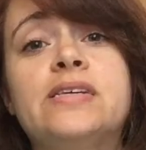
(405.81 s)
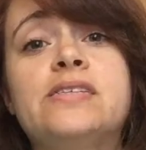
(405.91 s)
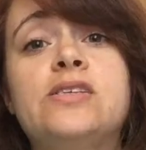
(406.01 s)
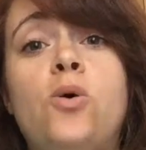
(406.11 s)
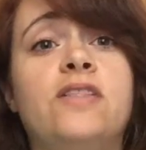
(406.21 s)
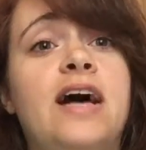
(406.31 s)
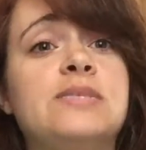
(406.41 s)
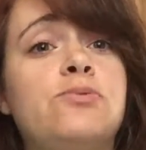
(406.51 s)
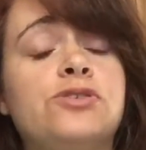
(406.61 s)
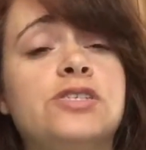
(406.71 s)
So the
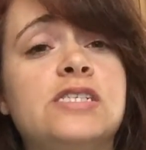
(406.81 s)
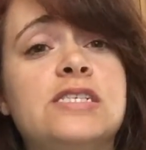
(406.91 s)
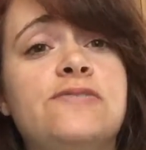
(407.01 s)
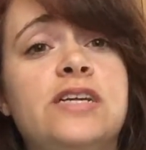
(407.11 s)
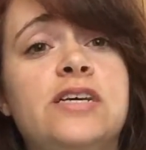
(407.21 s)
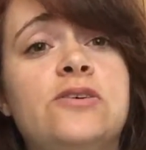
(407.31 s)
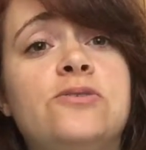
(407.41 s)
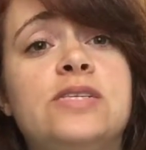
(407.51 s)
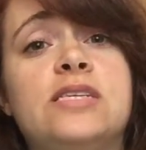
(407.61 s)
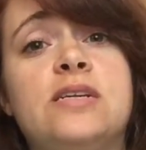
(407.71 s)
last portion of this video
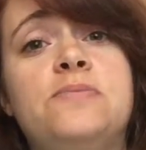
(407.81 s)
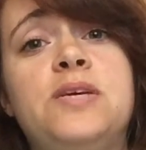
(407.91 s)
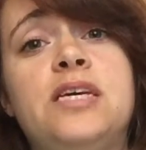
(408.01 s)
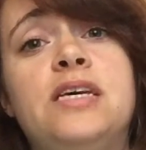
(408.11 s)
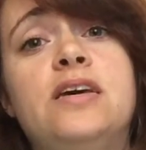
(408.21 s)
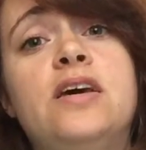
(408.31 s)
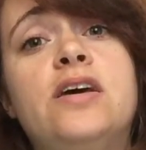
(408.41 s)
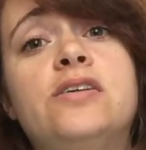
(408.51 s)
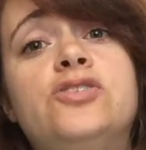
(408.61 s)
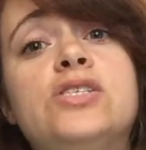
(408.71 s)
is going to be
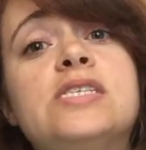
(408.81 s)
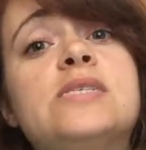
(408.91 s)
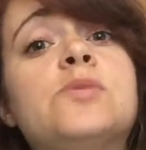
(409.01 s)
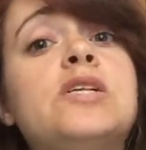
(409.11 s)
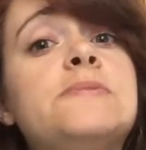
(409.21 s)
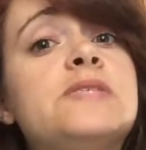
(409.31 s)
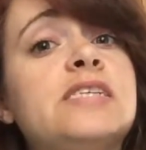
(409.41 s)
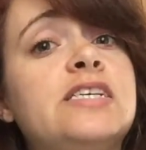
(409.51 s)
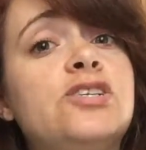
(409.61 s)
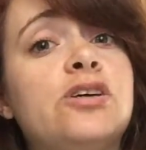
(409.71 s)
just some clips
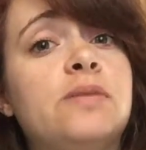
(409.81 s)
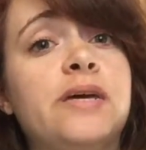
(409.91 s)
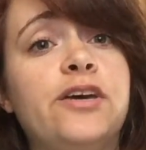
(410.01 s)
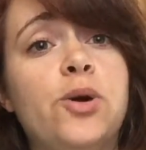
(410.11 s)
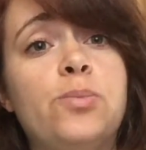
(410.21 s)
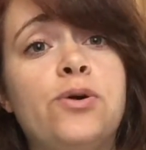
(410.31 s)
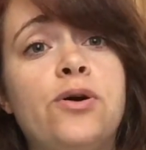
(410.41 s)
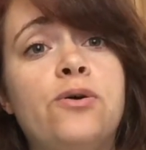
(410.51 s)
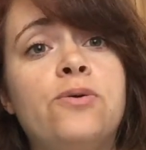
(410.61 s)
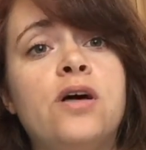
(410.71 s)
that I took on my
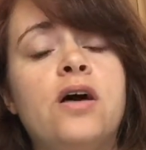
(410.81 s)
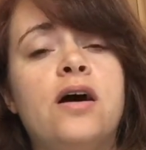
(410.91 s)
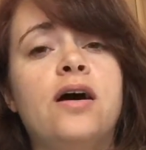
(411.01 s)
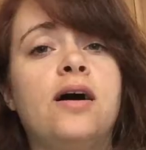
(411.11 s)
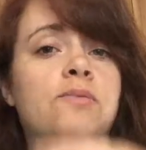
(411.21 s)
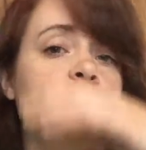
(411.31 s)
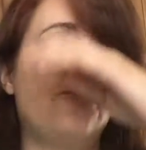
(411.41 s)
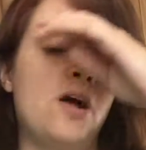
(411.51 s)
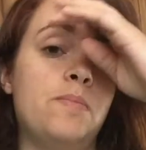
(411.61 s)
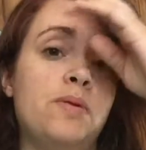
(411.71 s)
GoPro
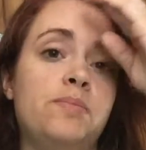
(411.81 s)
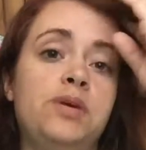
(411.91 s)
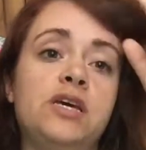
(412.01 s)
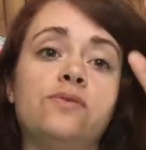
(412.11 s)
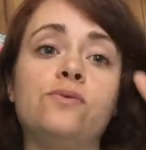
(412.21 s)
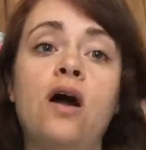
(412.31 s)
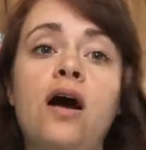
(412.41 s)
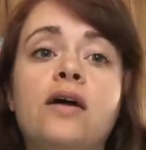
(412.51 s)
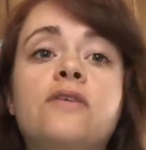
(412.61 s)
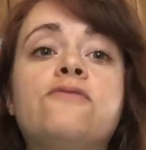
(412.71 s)
from Beacon
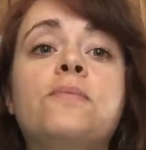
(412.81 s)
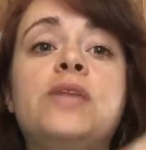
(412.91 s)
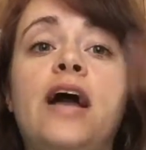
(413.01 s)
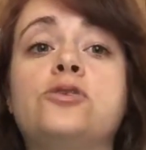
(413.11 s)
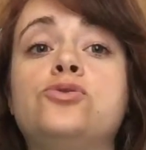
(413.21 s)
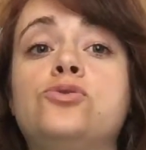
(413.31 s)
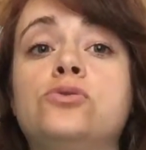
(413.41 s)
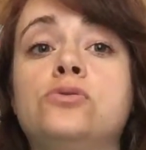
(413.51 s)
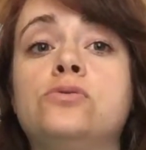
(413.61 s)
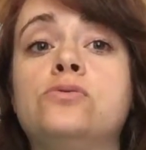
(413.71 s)
Rock, from the
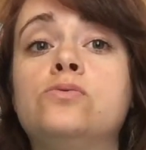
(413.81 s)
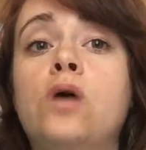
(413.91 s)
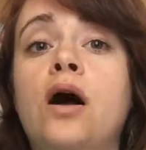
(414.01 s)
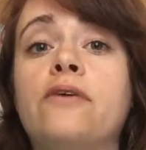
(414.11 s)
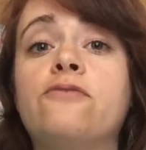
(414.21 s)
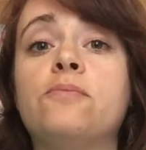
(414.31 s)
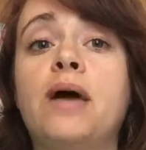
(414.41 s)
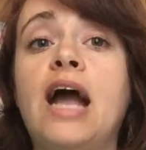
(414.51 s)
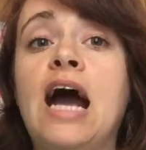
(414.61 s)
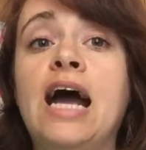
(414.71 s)
actual rock from
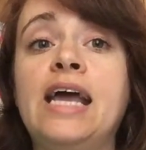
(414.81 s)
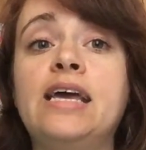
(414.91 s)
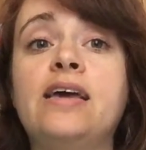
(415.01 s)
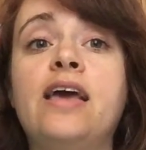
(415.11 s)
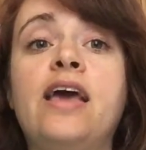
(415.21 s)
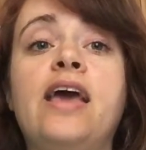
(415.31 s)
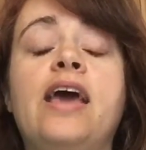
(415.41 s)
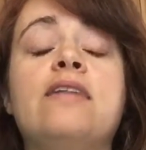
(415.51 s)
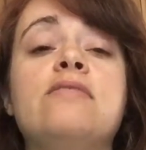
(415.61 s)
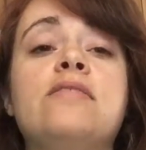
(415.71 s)
my hike,
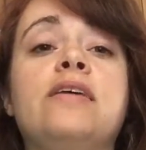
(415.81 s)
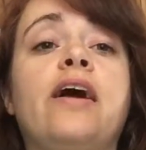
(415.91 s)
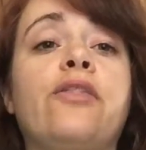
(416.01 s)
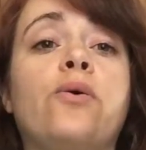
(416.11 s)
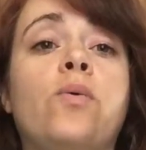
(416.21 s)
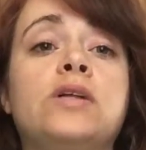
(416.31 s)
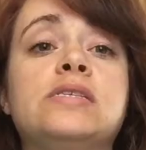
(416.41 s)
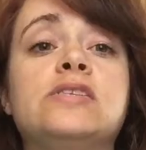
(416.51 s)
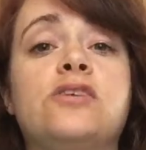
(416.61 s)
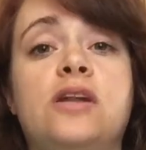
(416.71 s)
and then the other
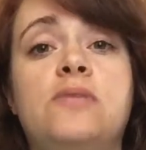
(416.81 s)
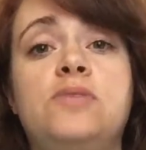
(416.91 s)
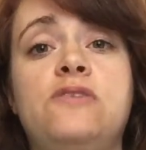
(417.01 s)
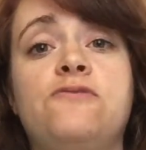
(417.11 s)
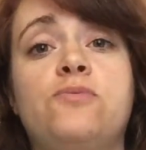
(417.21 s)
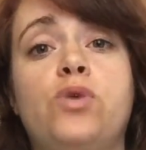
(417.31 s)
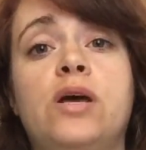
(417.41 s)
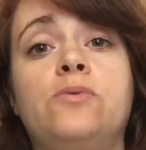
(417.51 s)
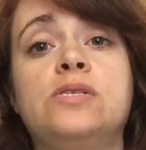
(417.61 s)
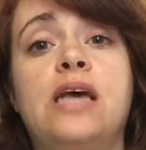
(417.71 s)
ones are going to be from when
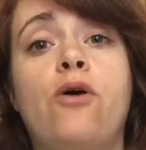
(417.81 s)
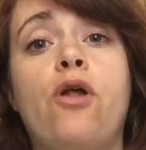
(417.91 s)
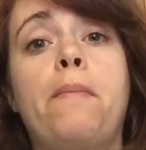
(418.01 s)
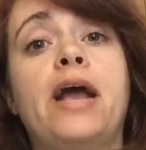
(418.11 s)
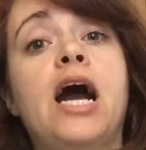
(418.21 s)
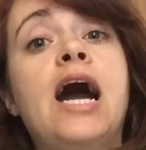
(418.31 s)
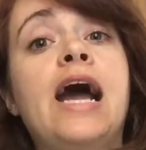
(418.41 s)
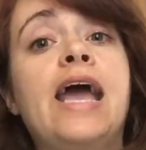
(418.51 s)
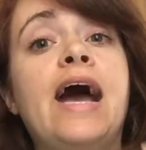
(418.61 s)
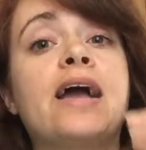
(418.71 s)
I was out on my
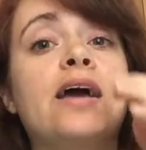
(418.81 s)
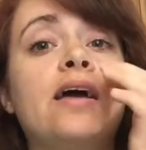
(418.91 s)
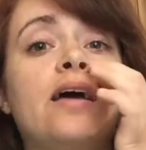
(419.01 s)
kayak.